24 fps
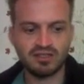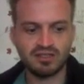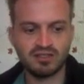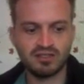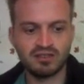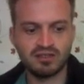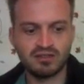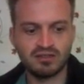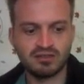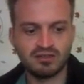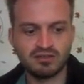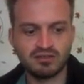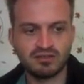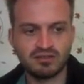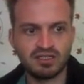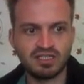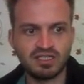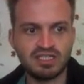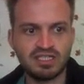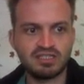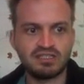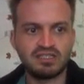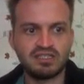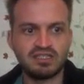All
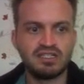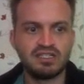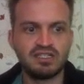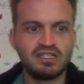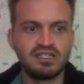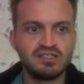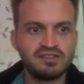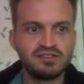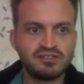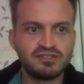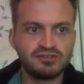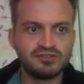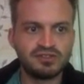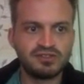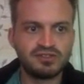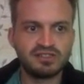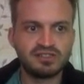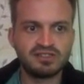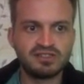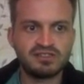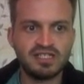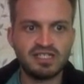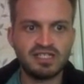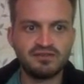right. So
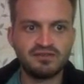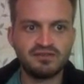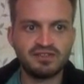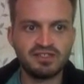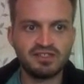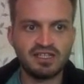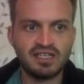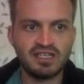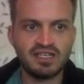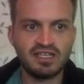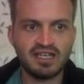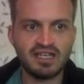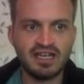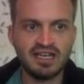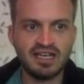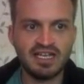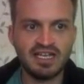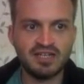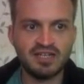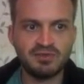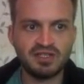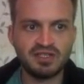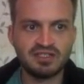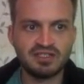instead of saying
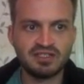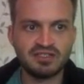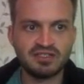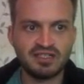hi, we can